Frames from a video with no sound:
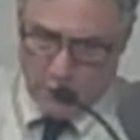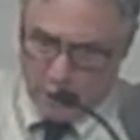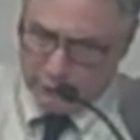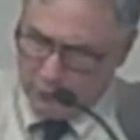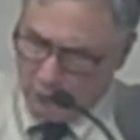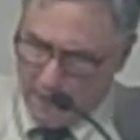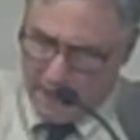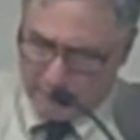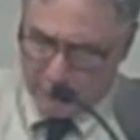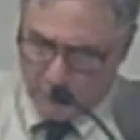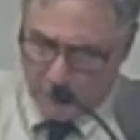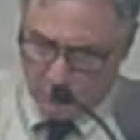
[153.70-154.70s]
We also
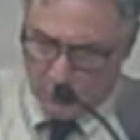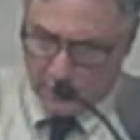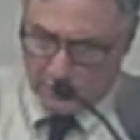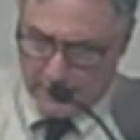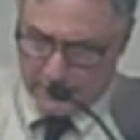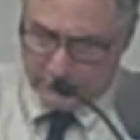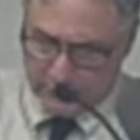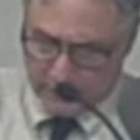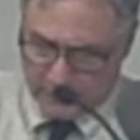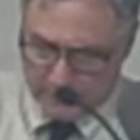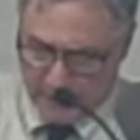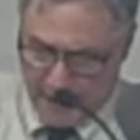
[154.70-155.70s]
have to be
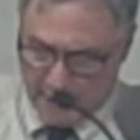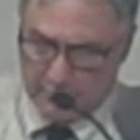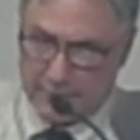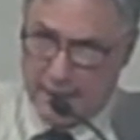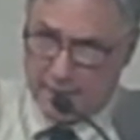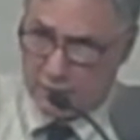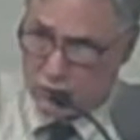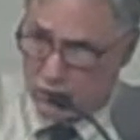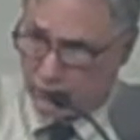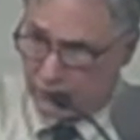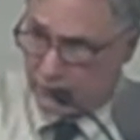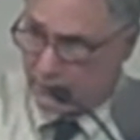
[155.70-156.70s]
realistic. Allentown has
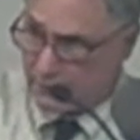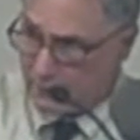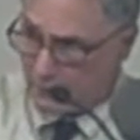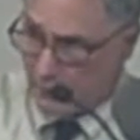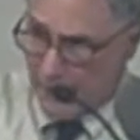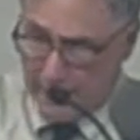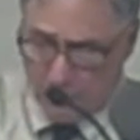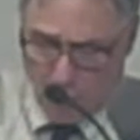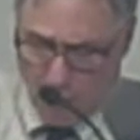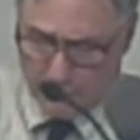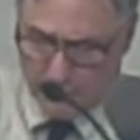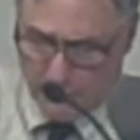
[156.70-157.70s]
just laid
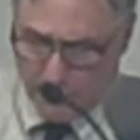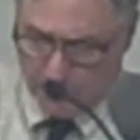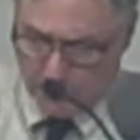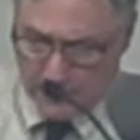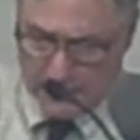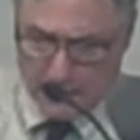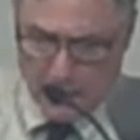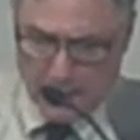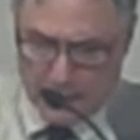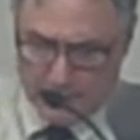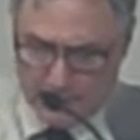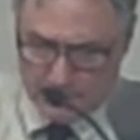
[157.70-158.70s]
off
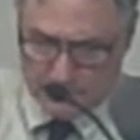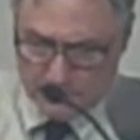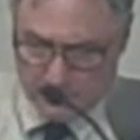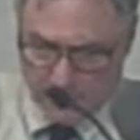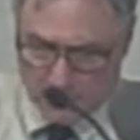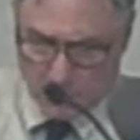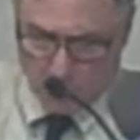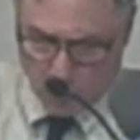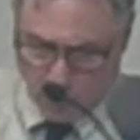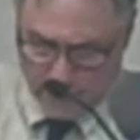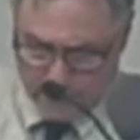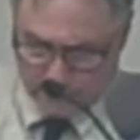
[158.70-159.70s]
39
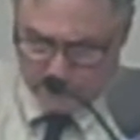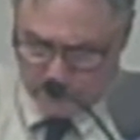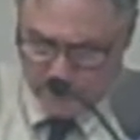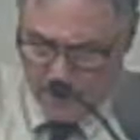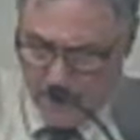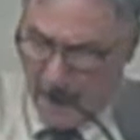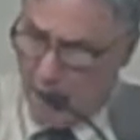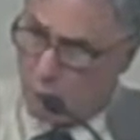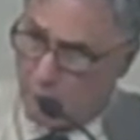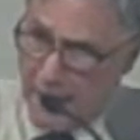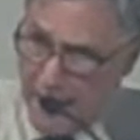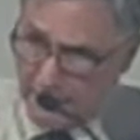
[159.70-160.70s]
employees.
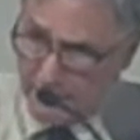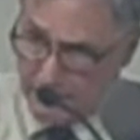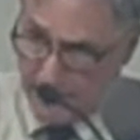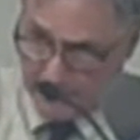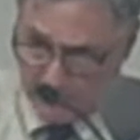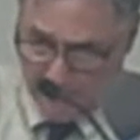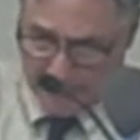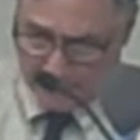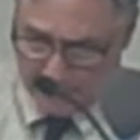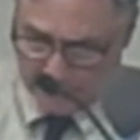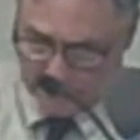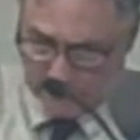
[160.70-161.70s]
How will that affect
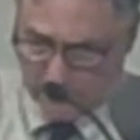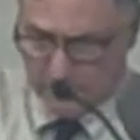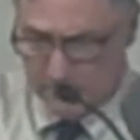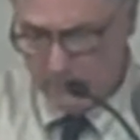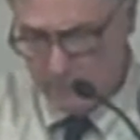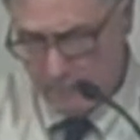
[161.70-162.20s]
maintenance?